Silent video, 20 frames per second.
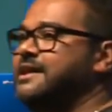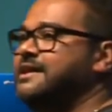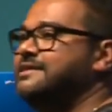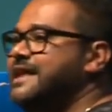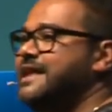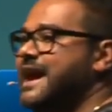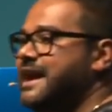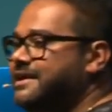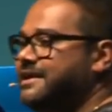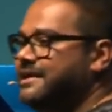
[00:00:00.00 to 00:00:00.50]

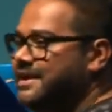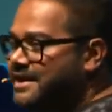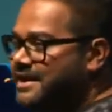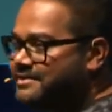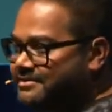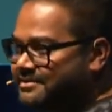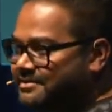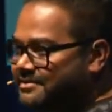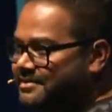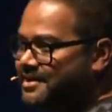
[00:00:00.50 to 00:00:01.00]
that
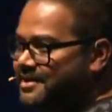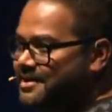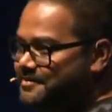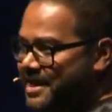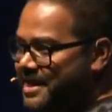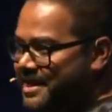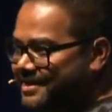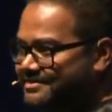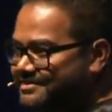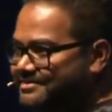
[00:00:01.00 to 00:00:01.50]
let's
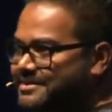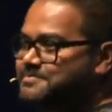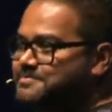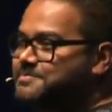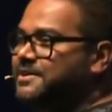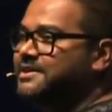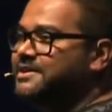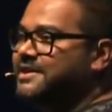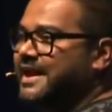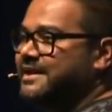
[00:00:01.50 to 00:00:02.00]
make a
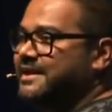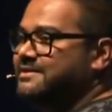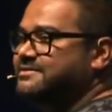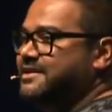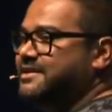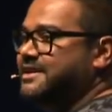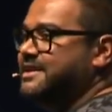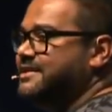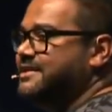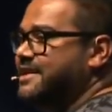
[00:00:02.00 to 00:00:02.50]
simple case
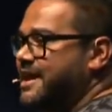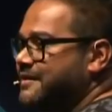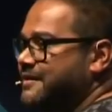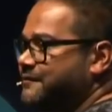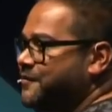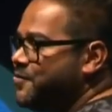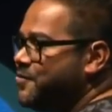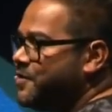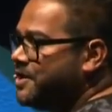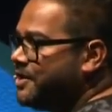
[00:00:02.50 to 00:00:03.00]
study that if
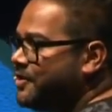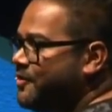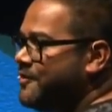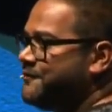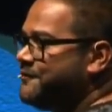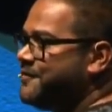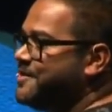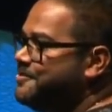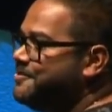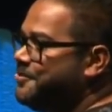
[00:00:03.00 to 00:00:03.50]
you want to go
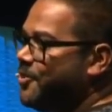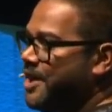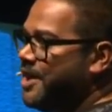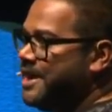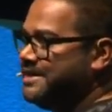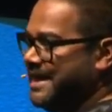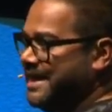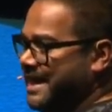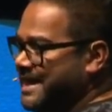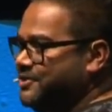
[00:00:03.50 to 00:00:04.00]
from
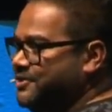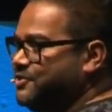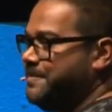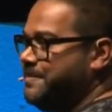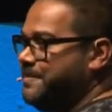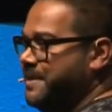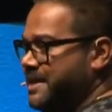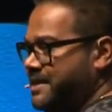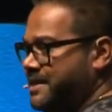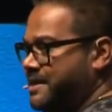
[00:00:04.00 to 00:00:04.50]
point A to
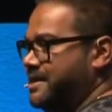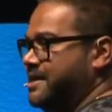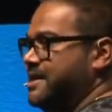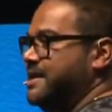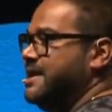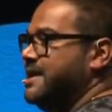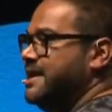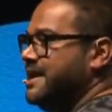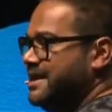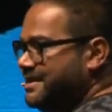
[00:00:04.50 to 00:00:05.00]
B
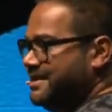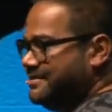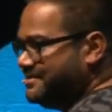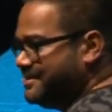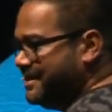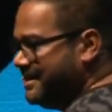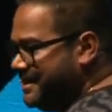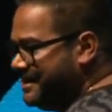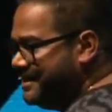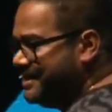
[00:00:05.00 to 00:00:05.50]
in a
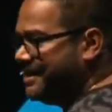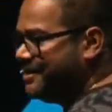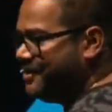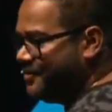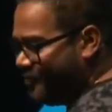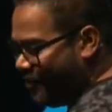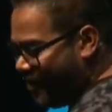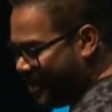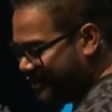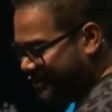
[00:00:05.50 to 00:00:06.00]
city and you
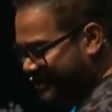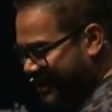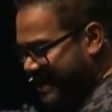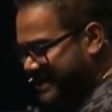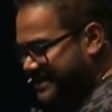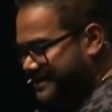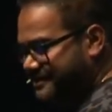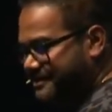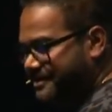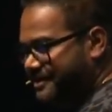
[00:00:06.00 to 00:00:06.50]
want
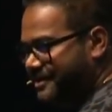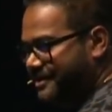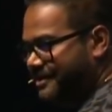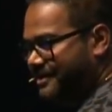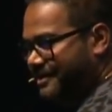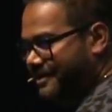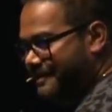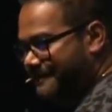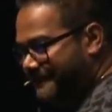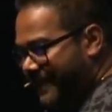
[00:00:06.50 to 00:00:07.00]
that
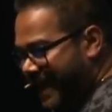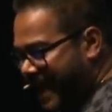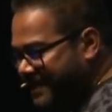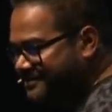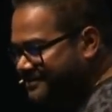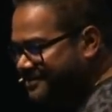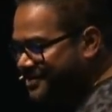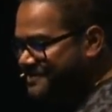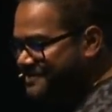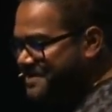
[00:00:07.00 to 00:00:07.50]

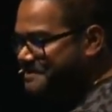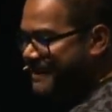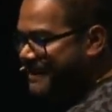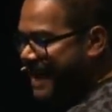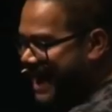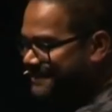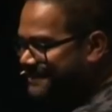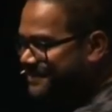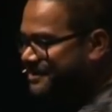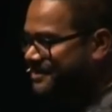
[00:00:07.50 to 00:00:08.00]
path to be
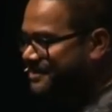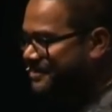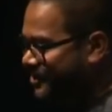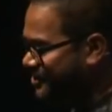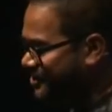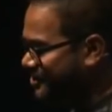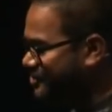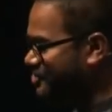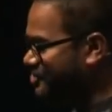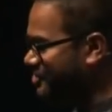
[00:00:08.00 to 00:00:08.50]
mapped on
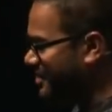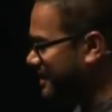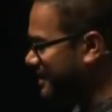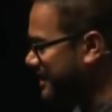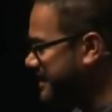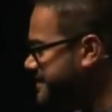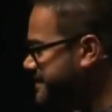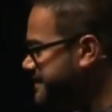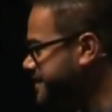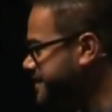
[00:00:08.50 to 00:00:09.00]
your journey,